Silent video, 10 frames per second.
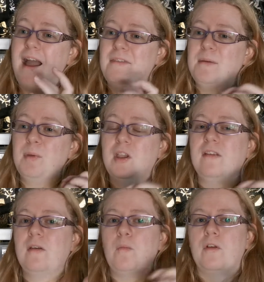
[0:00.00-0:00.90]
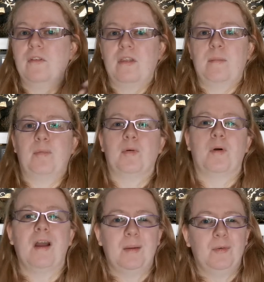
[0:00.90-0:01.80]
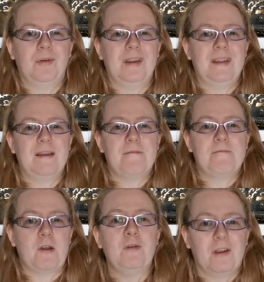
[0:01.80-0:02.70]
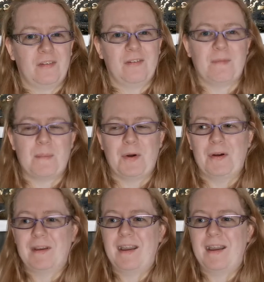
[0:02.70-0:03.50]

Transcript: I think because it wasn't the primary focus of the book.